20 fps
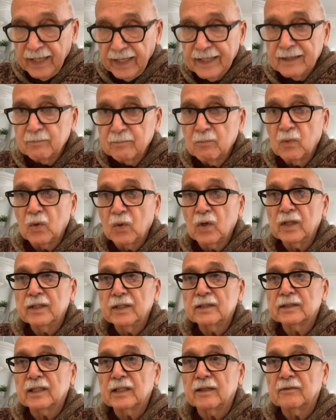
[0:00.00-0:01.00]
And Morley
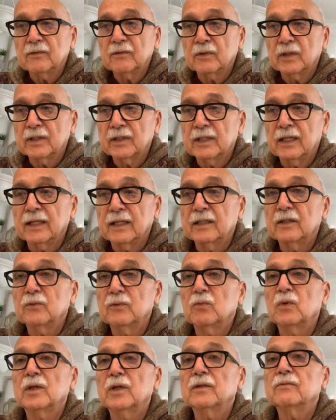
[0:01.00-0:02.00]
Safer attended
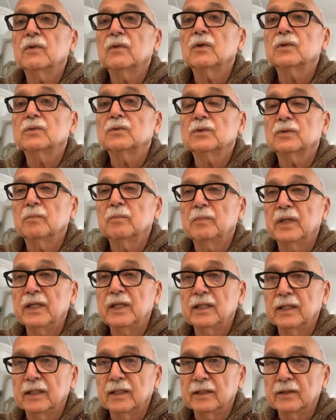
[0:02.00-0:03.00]
one of those
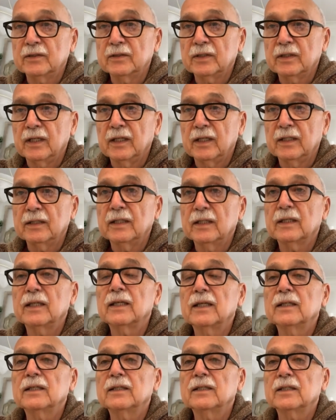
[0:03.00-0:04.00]
meetings, and
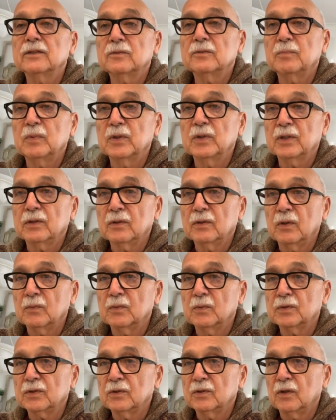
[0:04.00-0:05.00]
in his book that
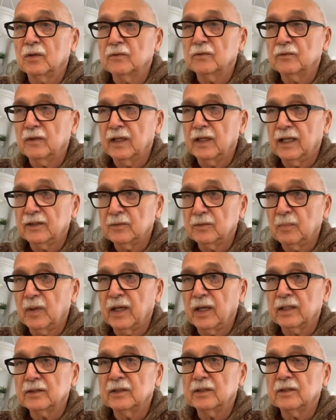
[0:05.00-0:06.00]
was called
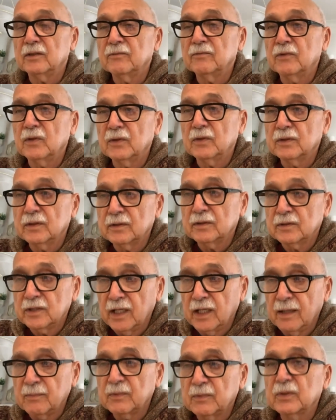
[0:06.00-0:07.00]
Flashbacks, he devoted a
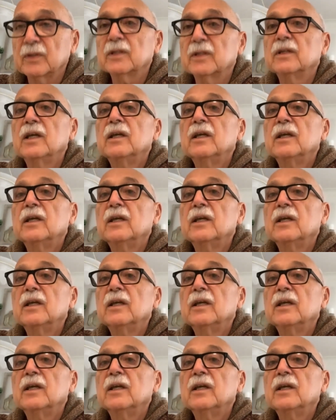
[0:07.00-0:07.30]
chapter